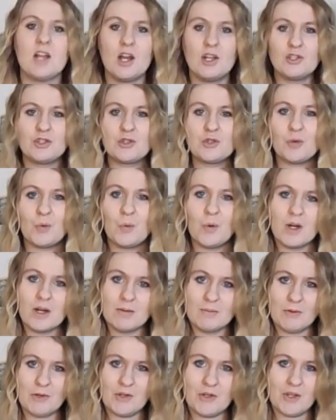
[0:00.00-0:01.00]

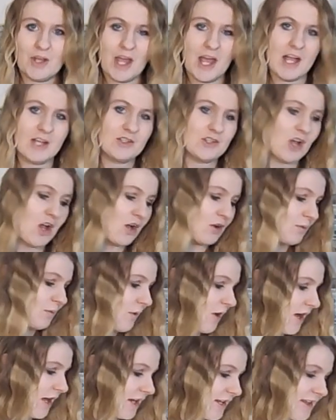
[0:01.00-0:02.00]
adorable hedgehog
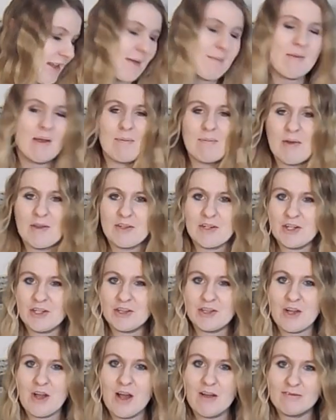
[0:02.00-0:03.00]
one that my
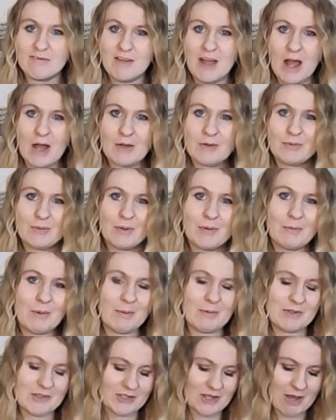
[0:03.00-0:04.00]
mother-in-law found when we
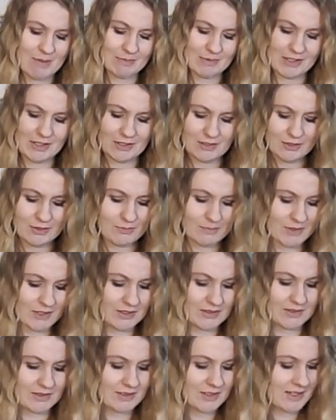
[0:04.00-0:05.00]
were shopping at
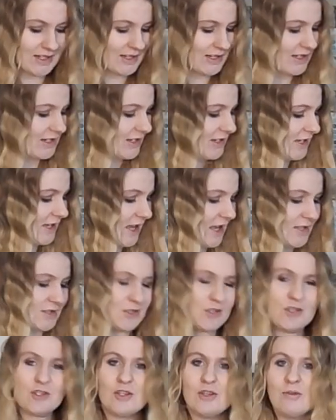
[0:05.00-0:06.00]
Goodwill and it has
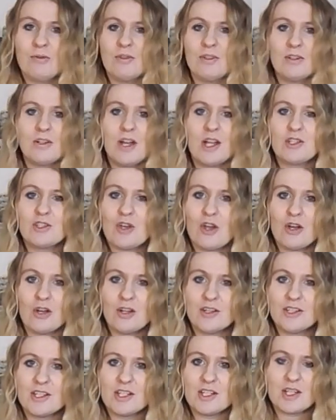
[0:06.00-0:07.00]
this cute little hedgehog
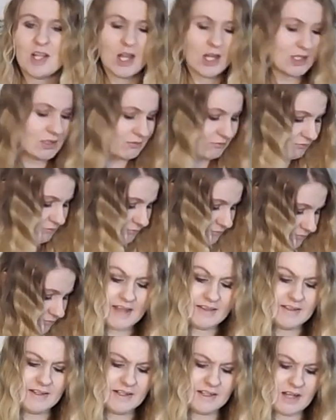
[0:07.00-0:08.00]
on the side.
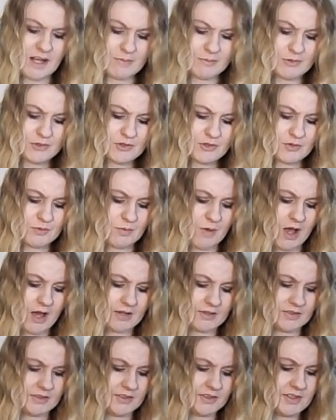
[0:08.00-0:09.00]
And then a couple
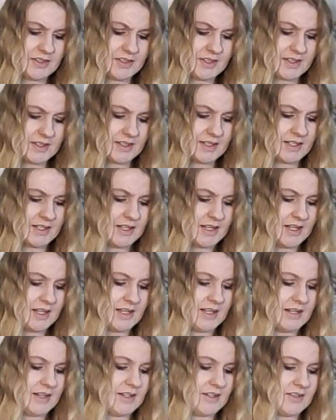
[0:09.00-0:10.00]
swaddles.
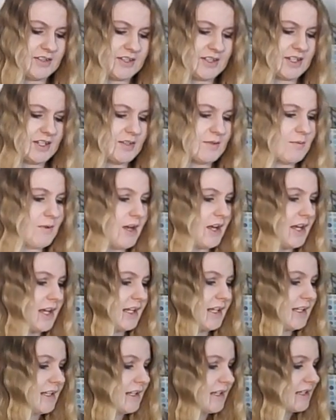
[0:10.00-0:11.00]
There's this
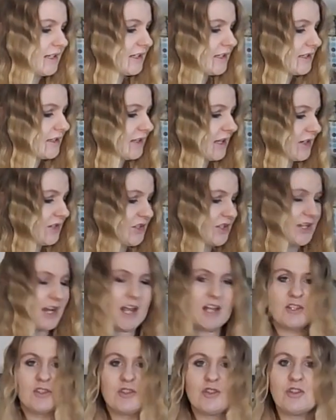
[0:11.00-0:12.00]
one that just
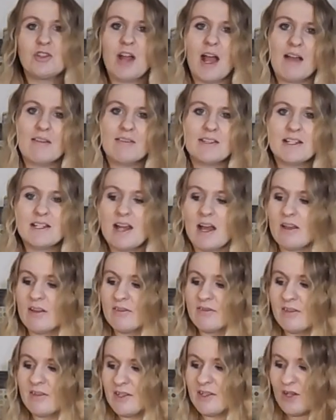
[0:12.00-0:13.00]
has giraffes and
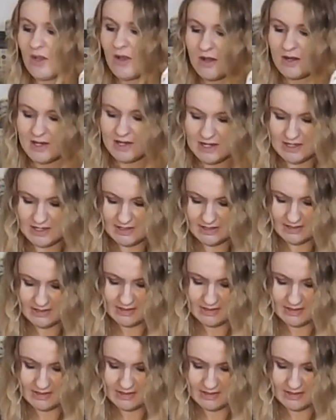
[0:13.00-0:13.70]
elephants on it,